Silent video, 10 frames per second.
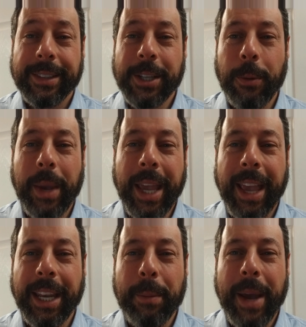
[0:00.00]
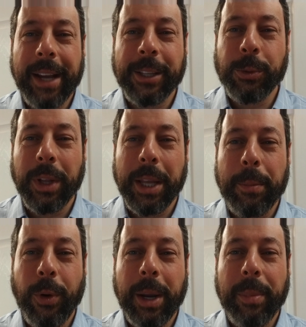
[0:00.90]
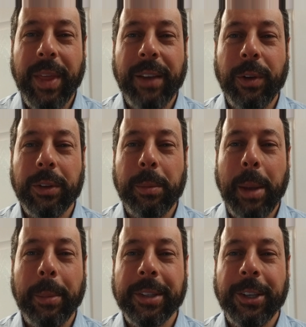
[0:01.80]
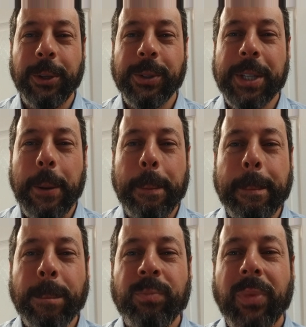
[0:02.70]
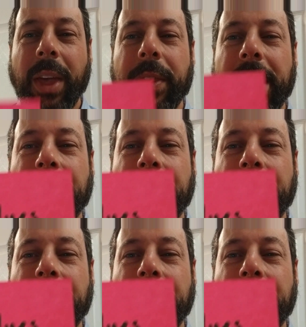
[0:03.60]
So making an impact is really important. I'm thankful to be able to do so. The